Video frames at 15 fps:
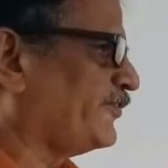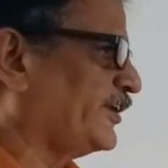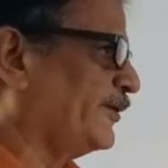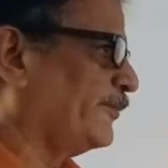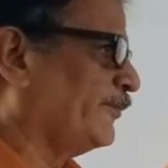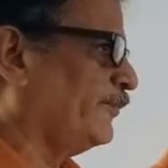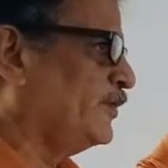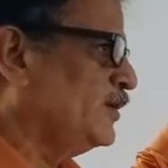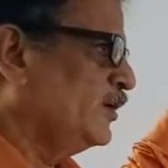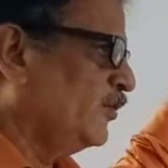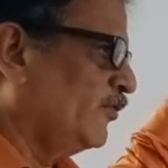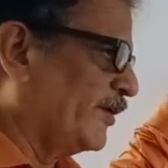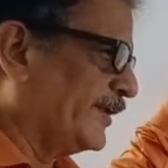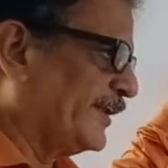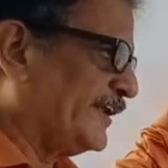from
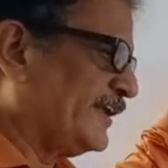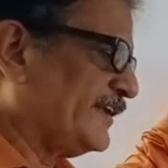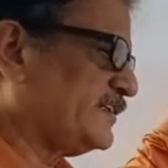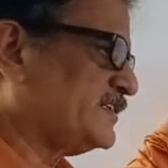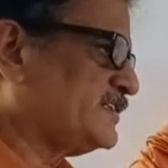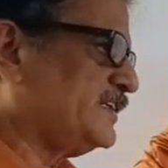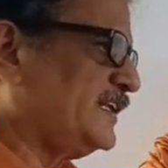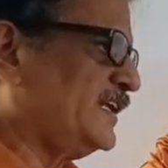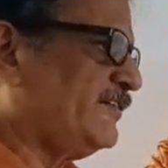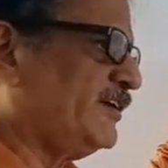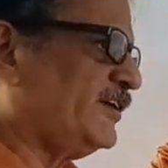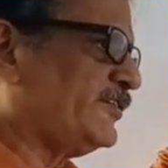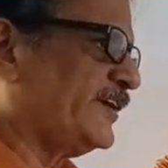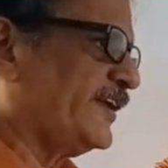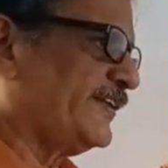one energy
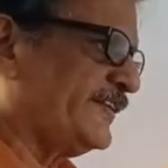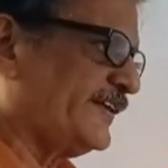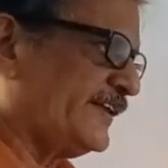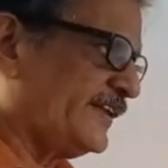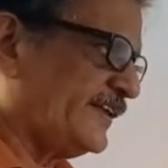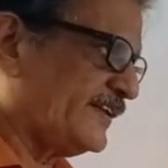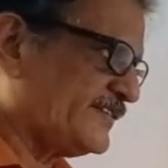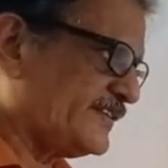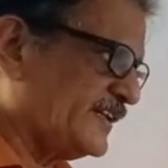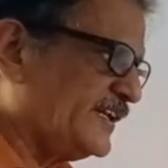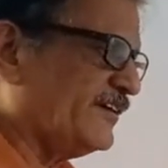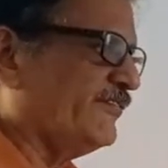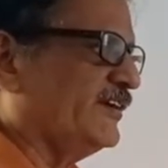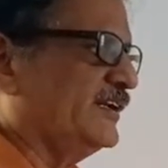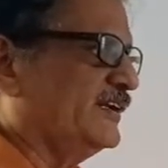level to another energy
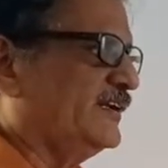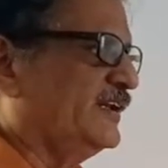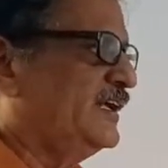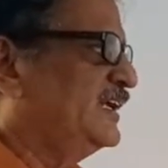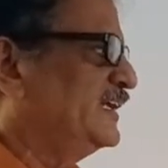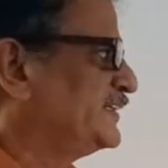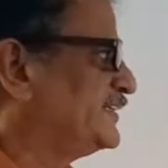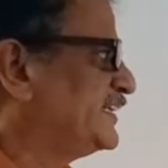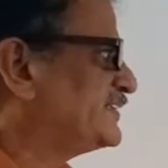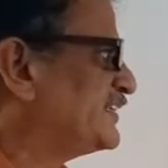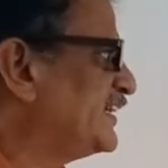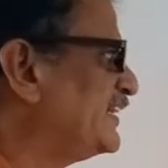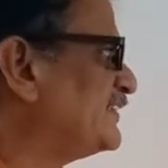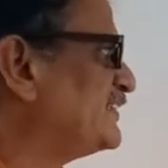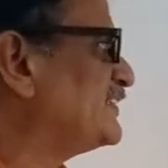level, the
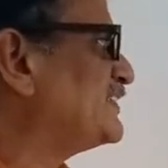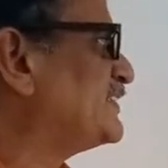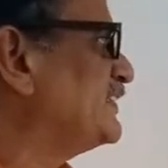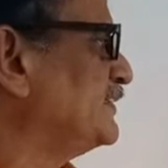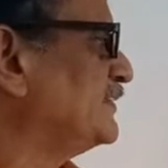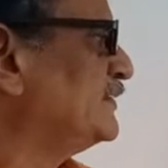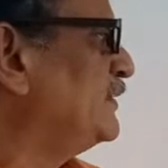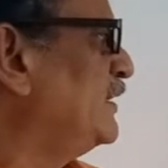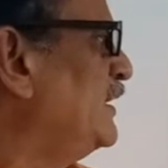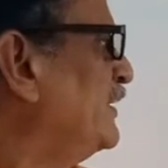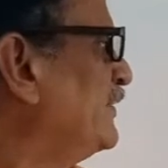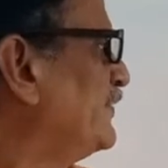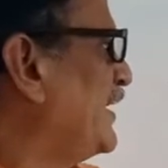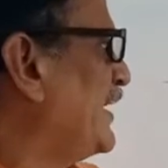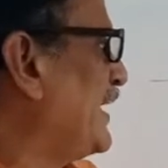changes in
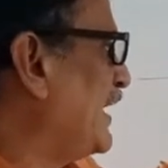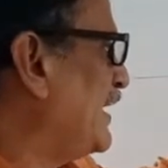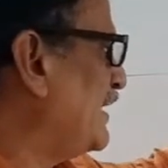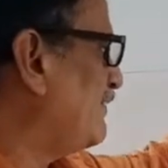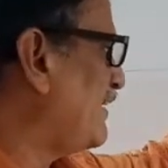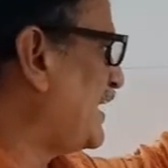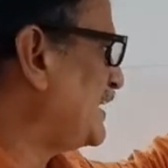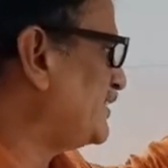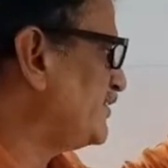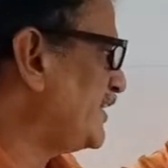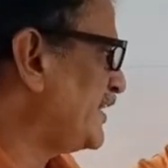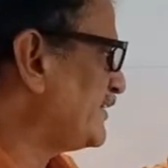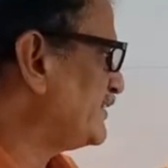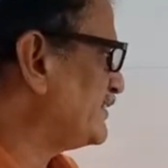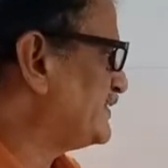the L value
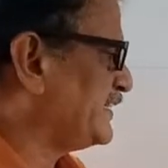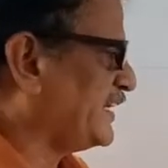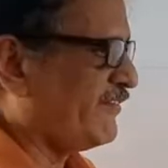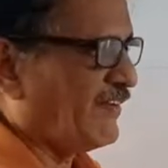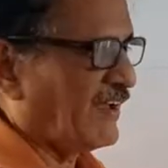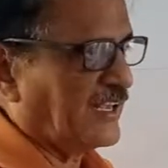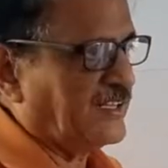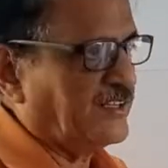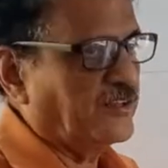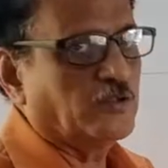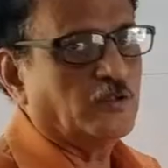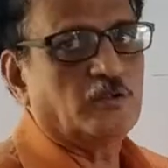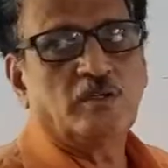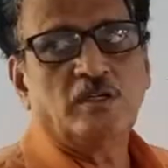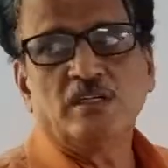and the J
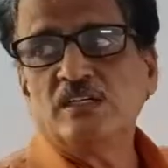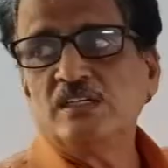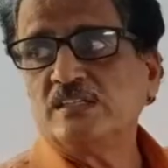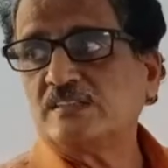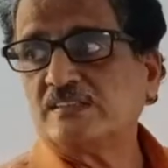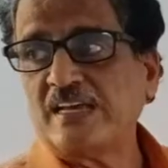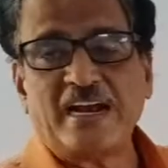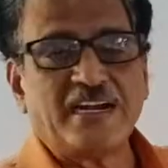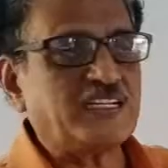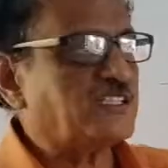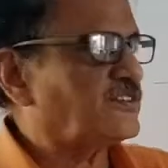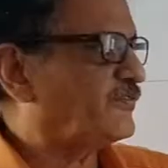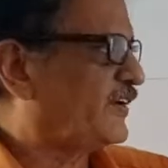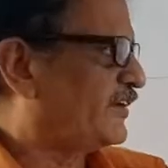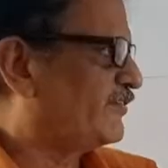value
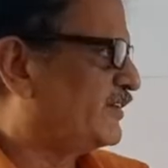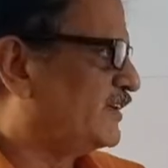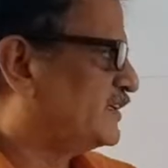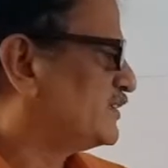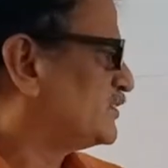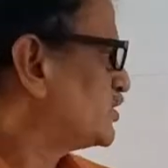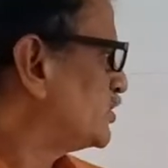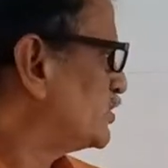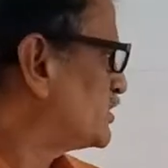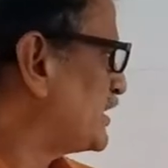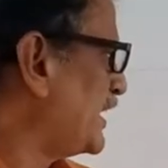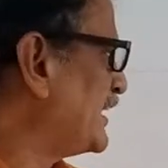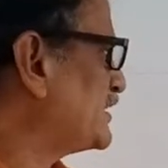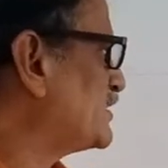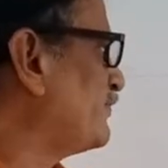should
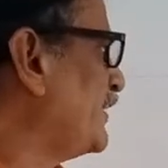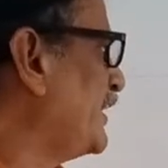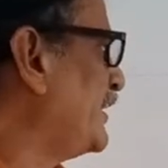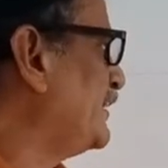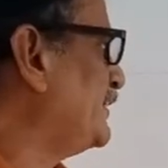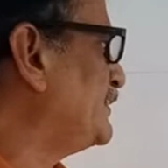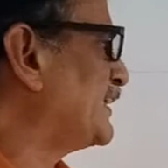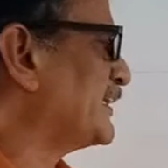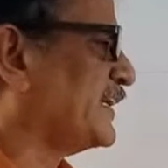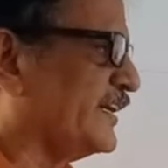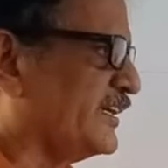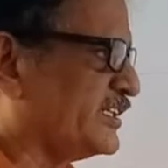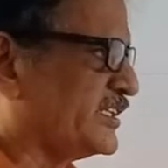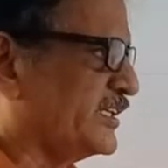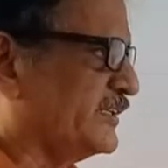satisfy the
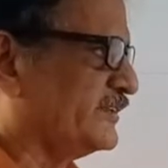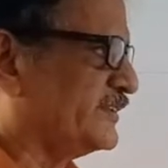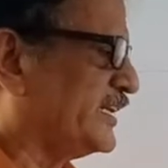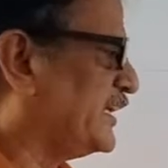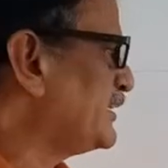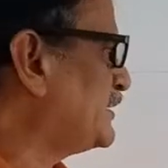condition